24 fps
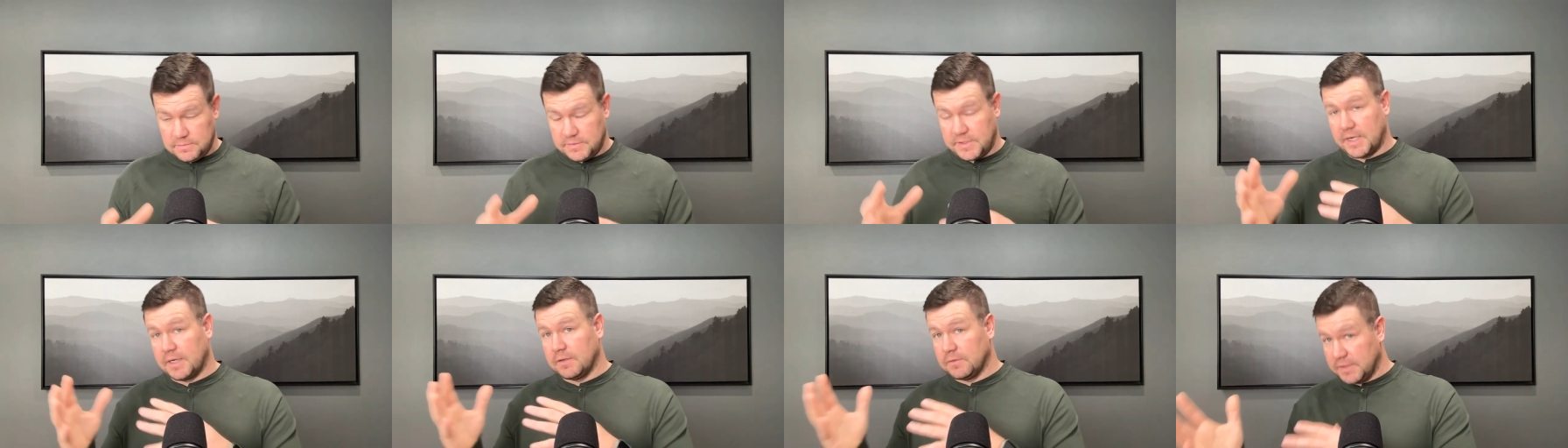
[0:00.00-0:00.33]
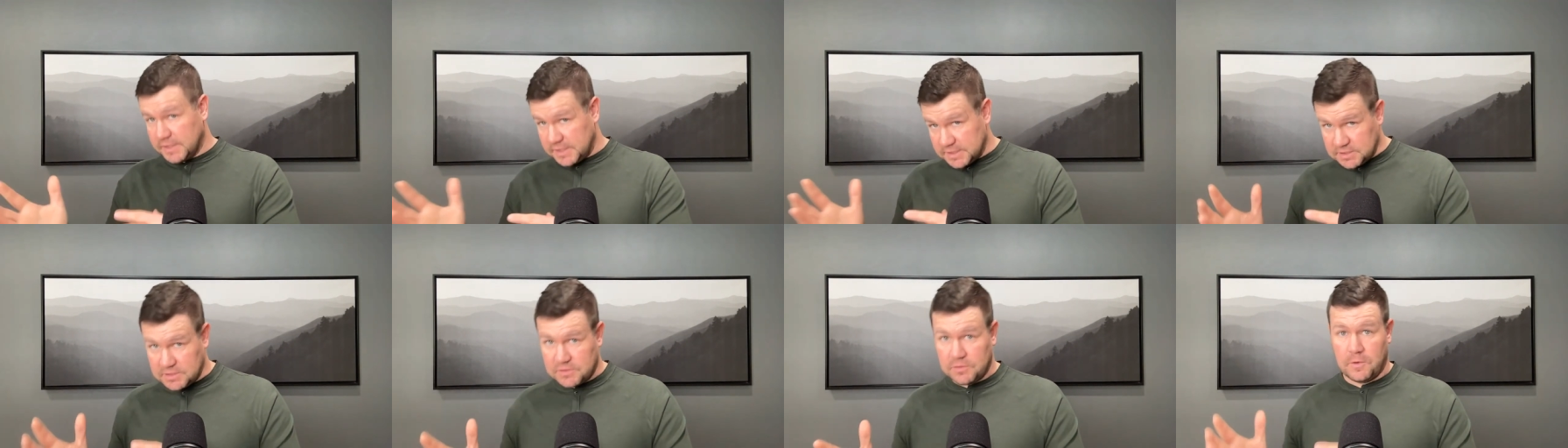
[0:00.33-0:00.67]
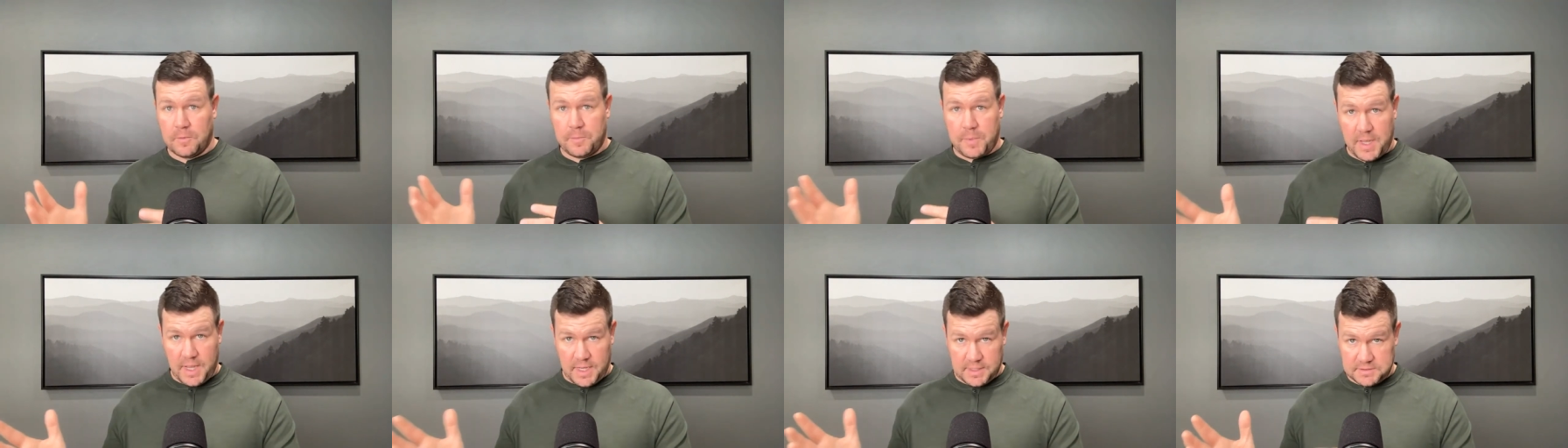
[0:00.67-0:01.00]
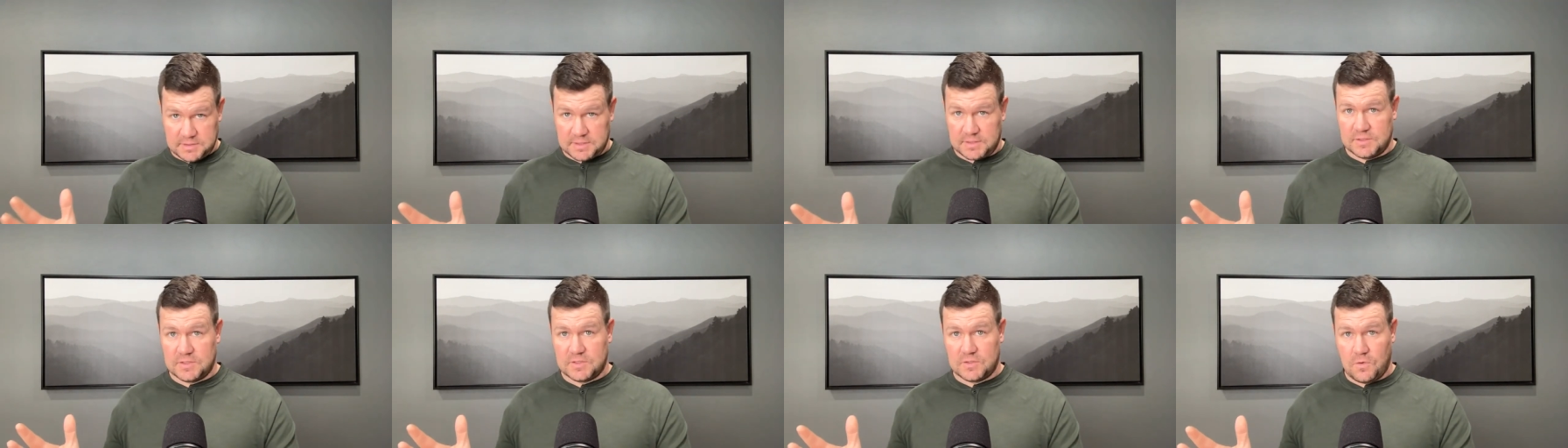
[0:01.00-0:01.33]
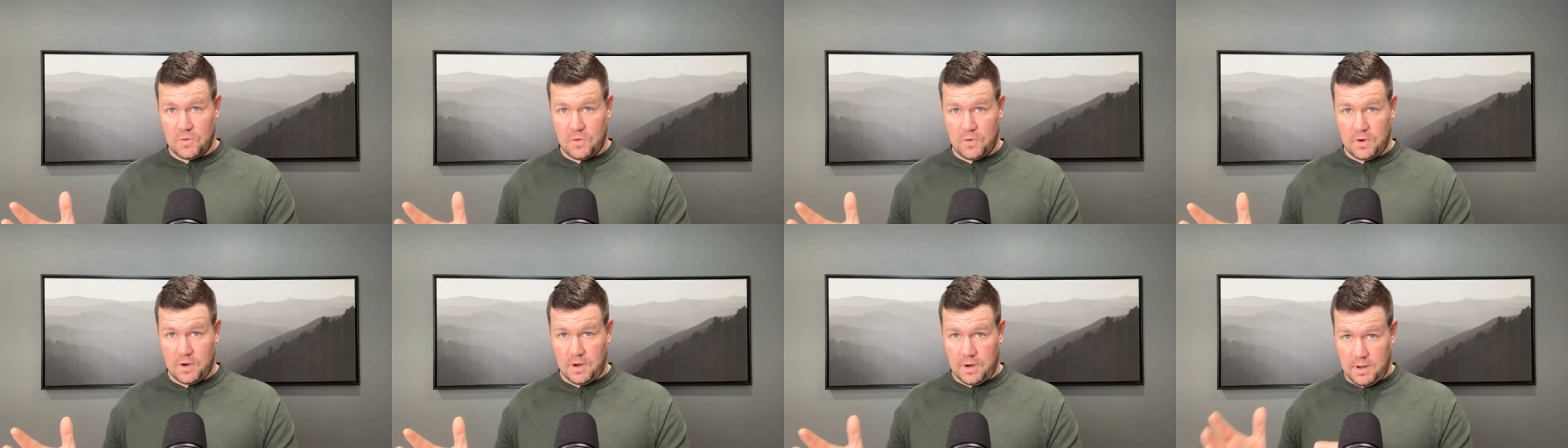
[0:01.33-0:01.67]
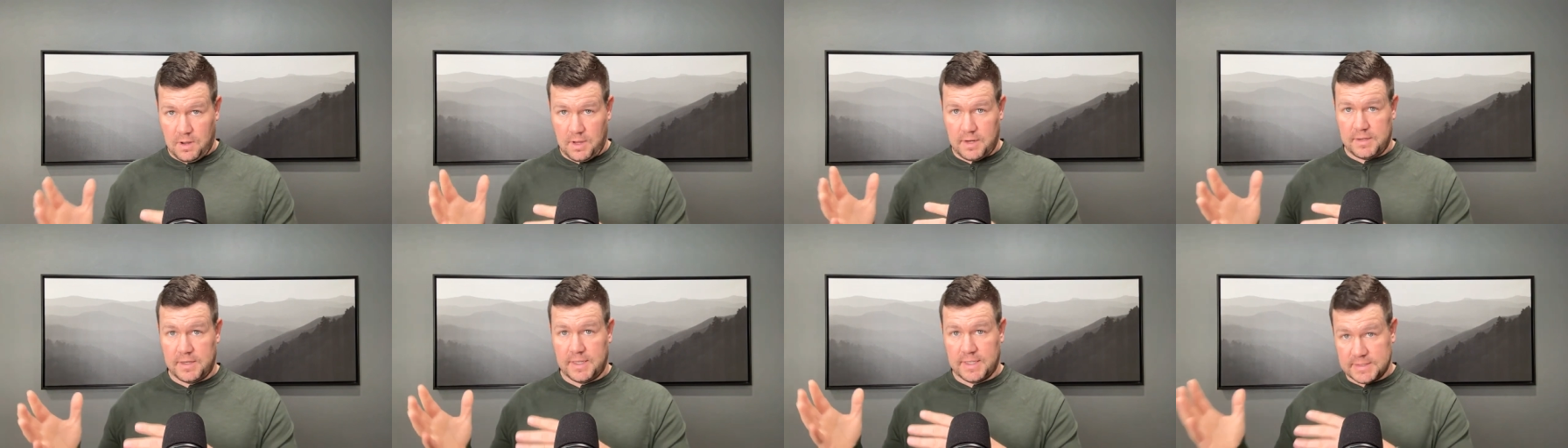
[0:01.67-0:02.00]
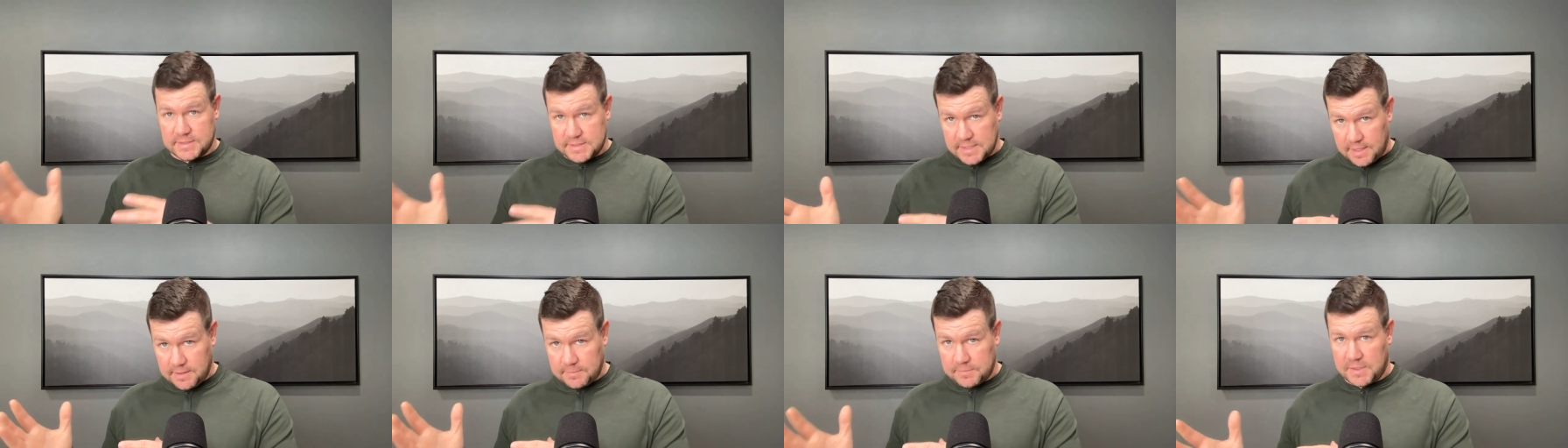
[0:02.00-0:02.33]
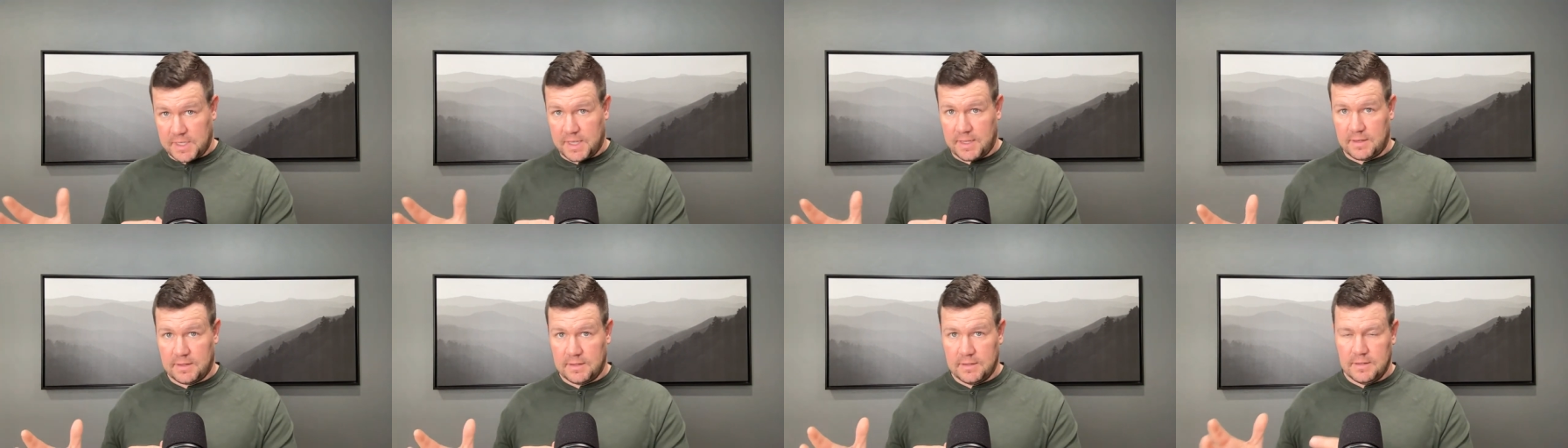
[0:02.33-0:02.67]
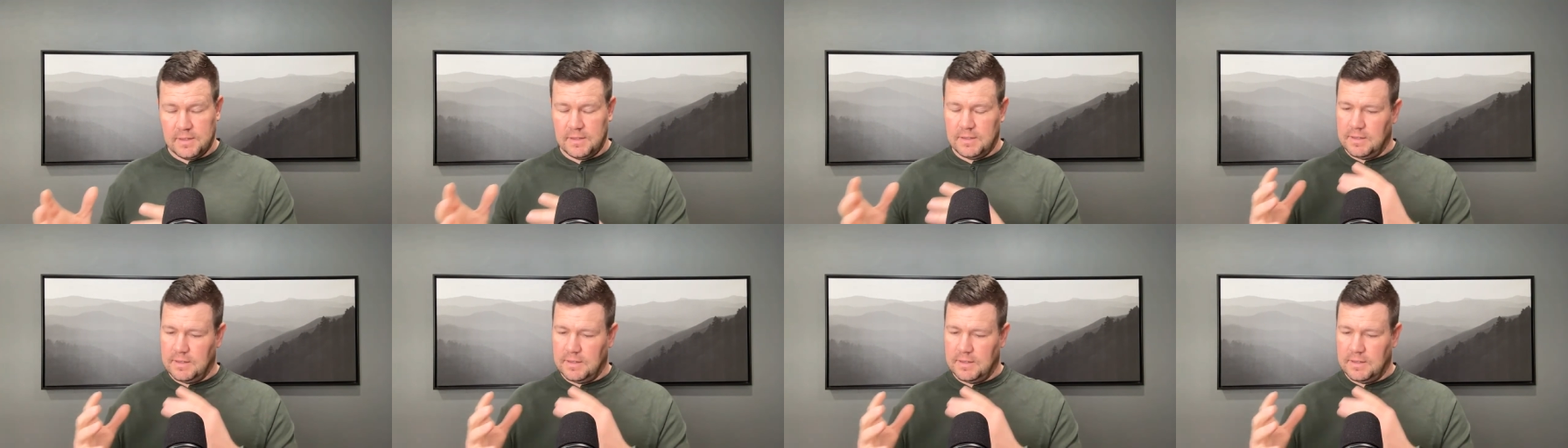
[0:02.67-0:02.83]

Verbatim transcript: that it leads to a passing score on exam day.